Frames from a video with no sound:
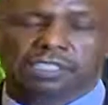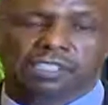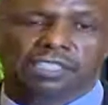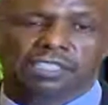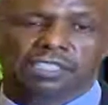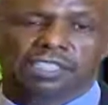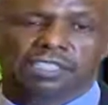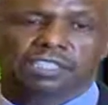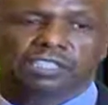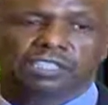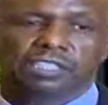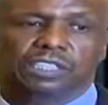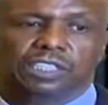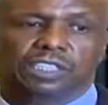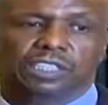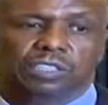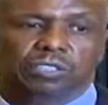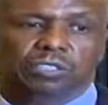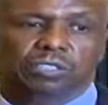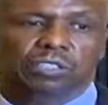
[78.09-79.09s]
there is
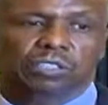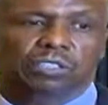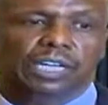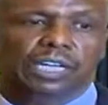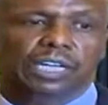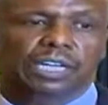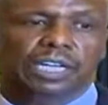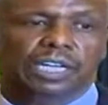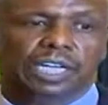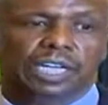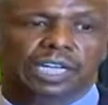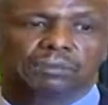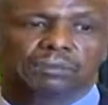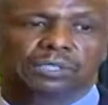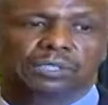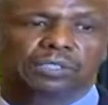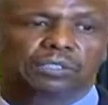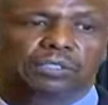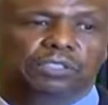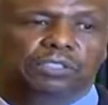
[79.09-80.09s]
zero and
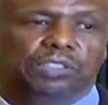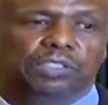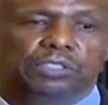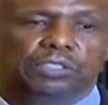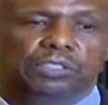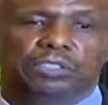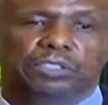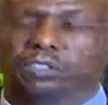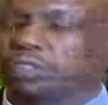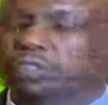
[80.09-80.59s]
absolute zero